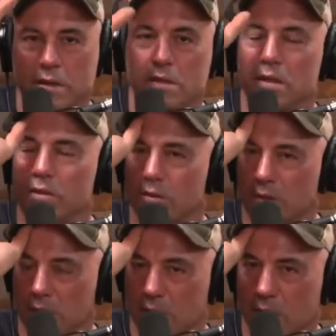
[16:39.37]
an
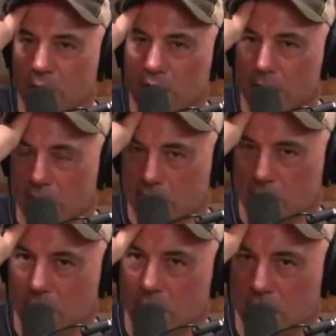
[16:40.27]
interesting thing because
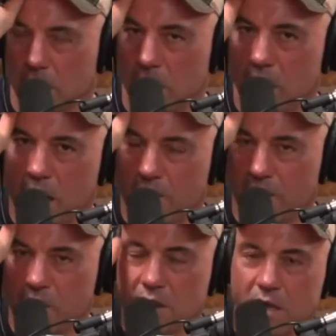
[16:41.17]

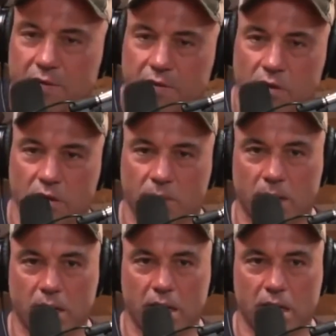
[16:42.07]
everything that I've heard
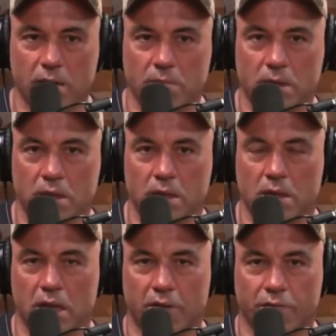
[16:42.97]
about him,
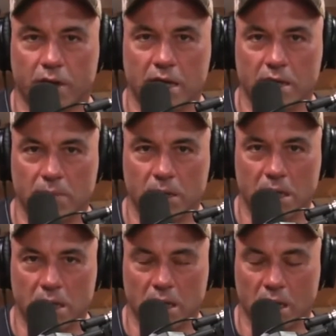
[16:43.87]
that I've read in the
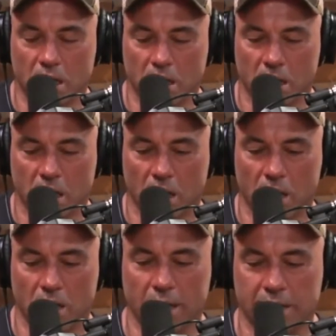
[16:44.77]
media,
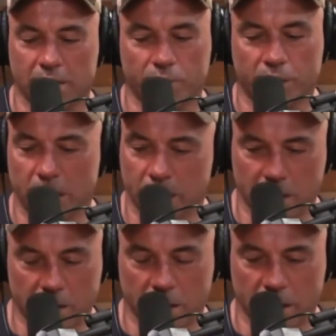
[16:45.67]
unless I'm
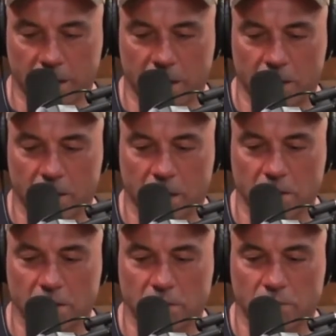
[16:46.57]
reading like a
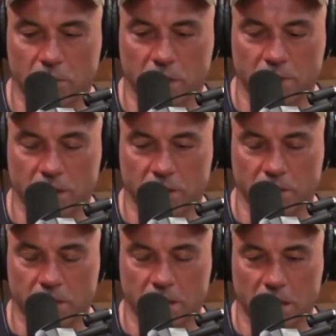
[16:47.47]
hunting website or
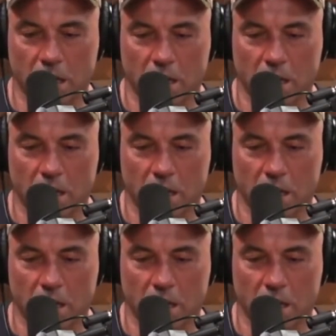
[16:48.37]
something like that.